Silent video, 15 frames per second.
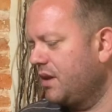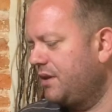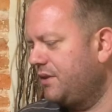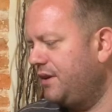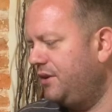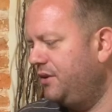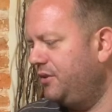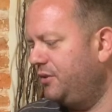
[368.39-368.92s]

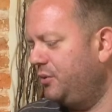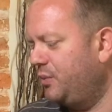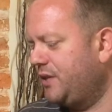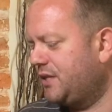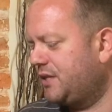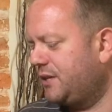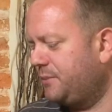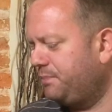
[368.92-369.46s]
than a
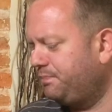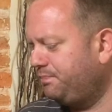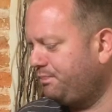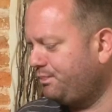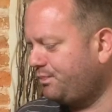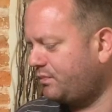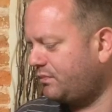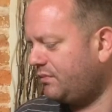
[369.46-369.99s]
whiskey,
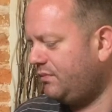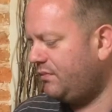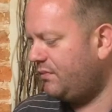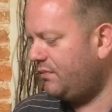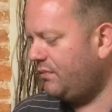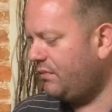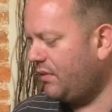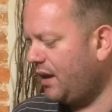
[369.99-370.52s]

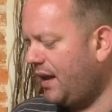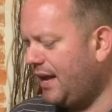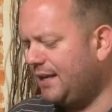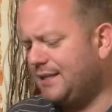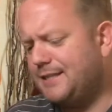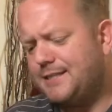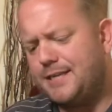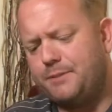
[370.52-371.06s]

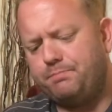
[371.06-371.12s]
and